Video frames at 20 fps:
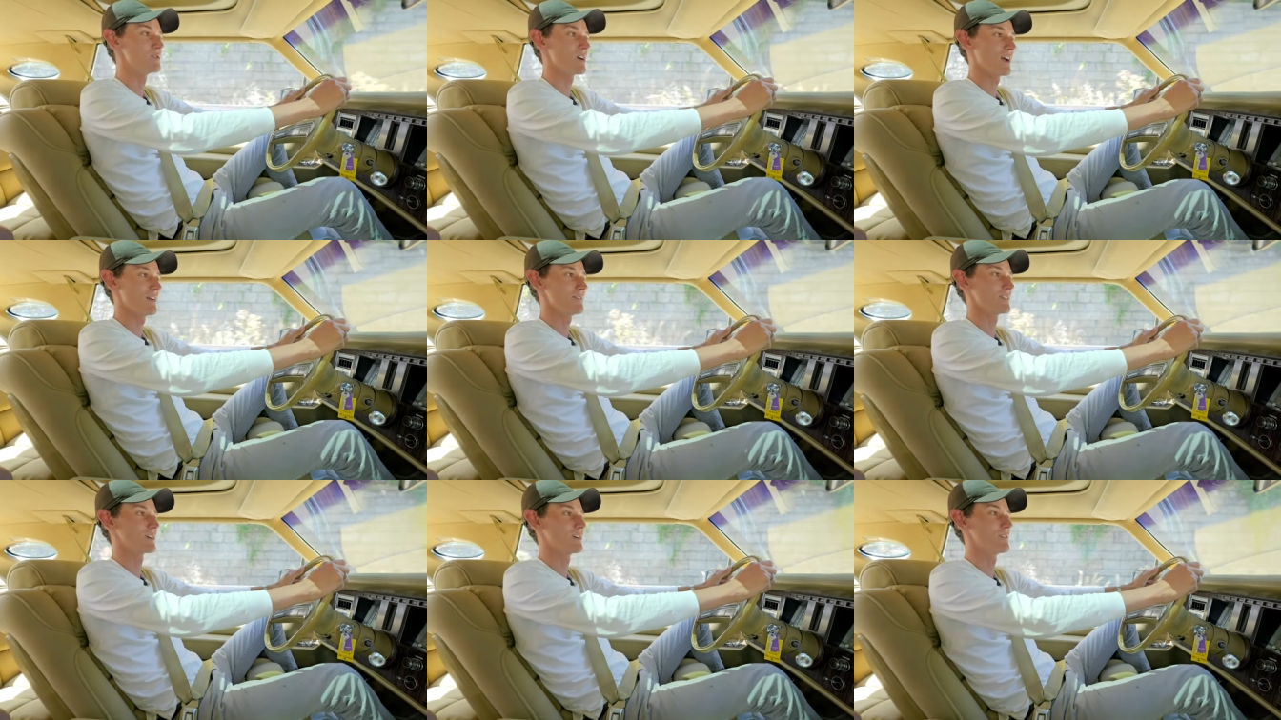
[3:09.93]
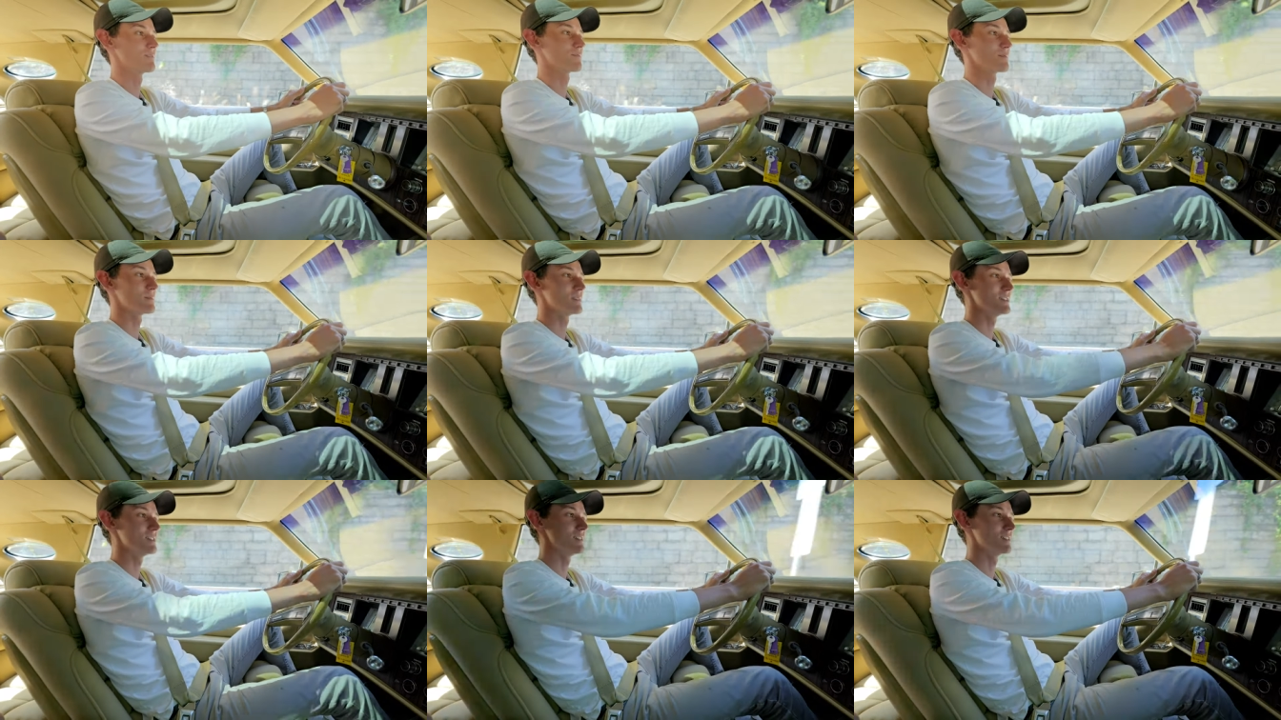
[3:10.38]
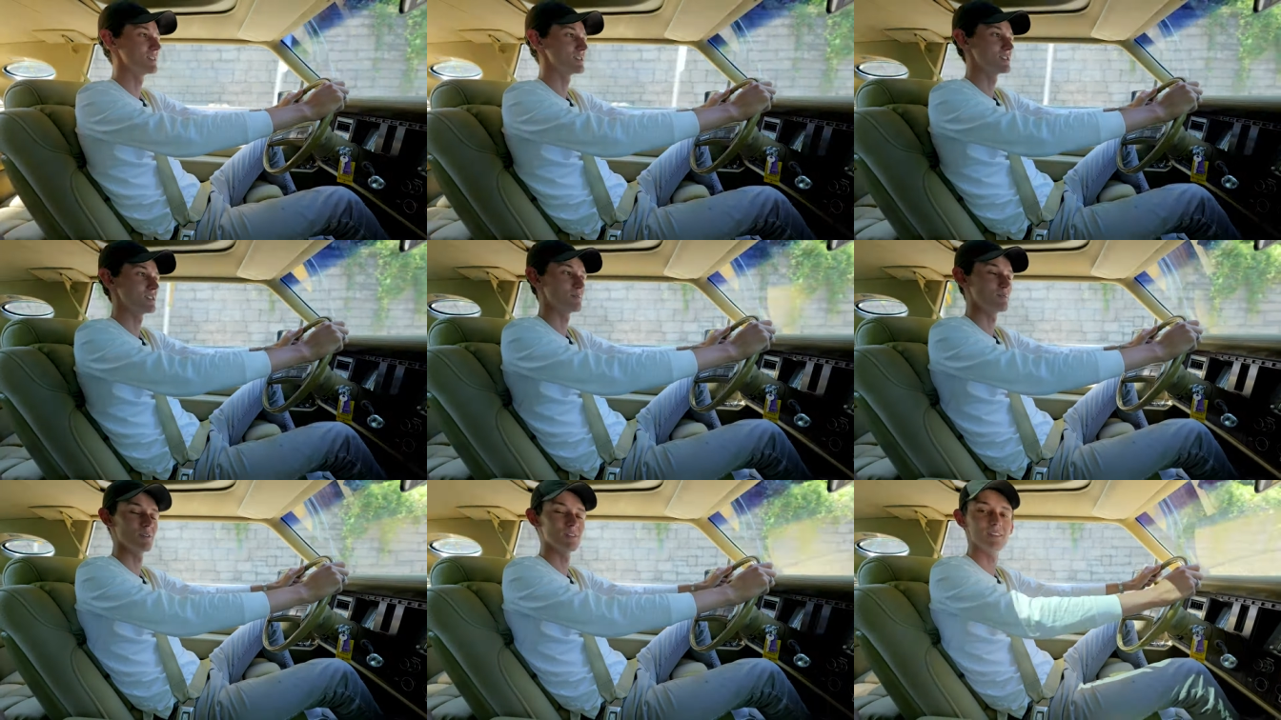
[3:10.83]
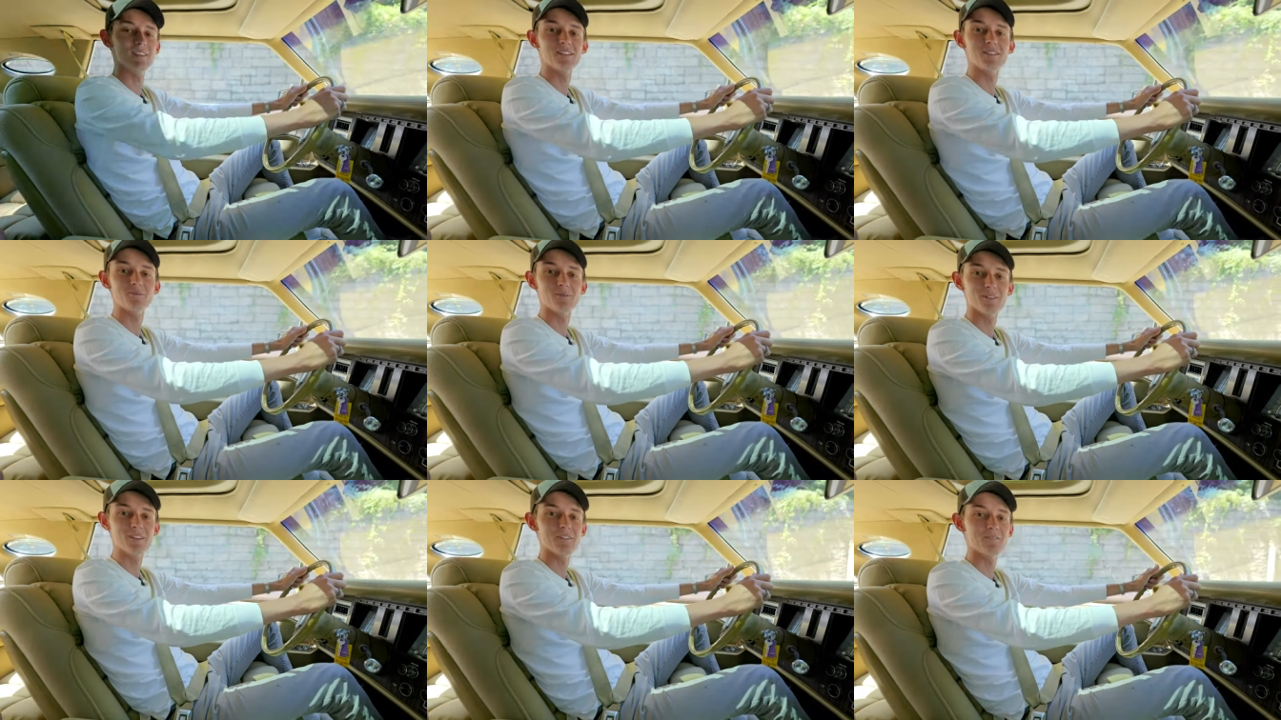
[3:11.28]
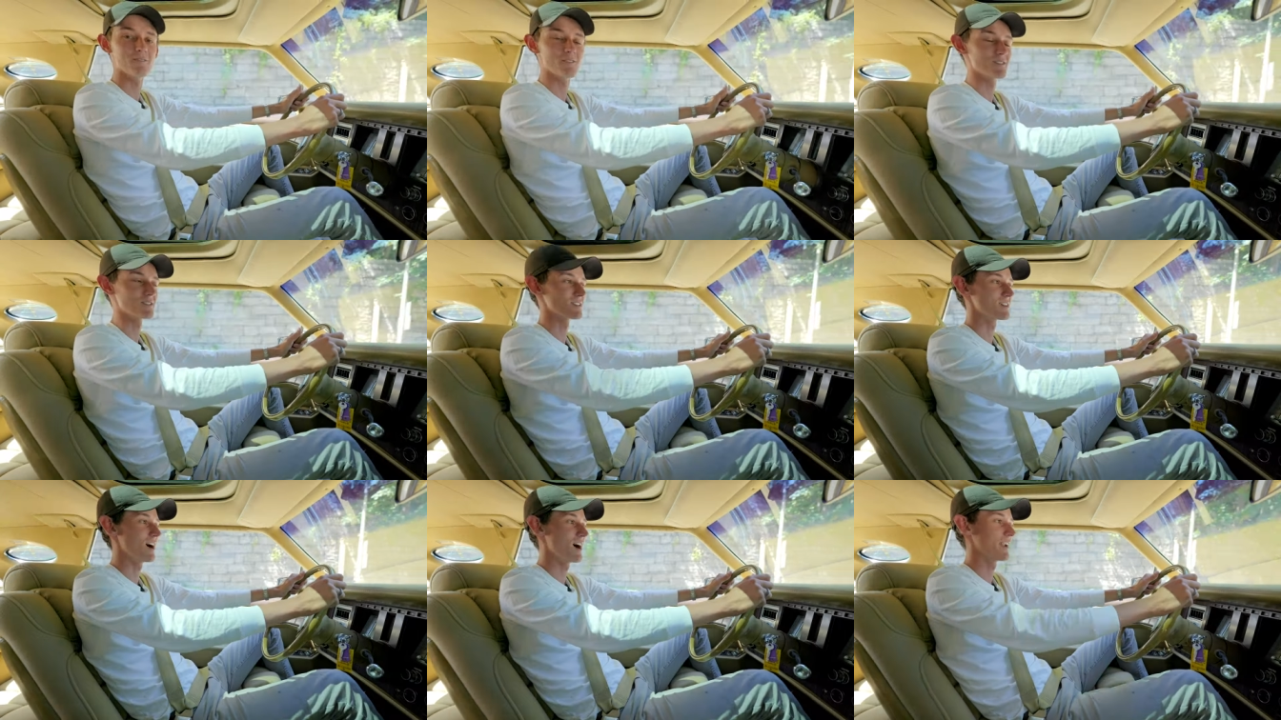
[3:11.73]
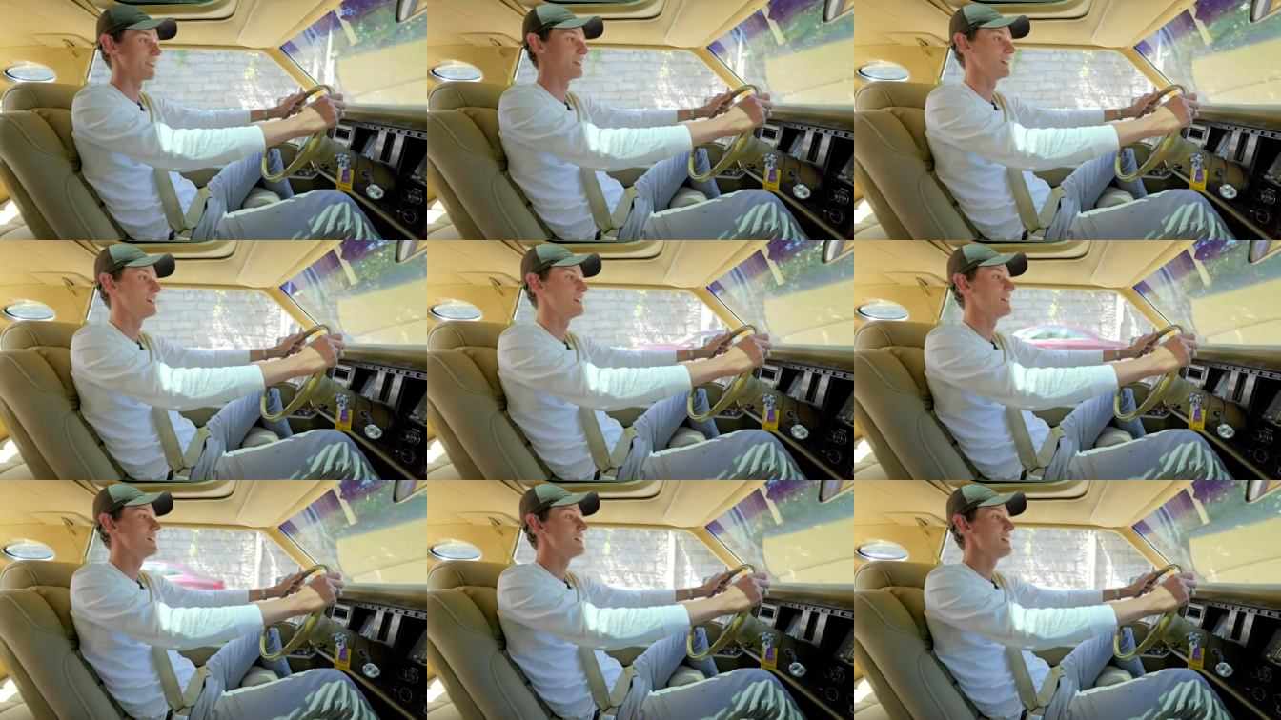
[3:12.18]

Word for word: driving home from the dealership with this when they first got it.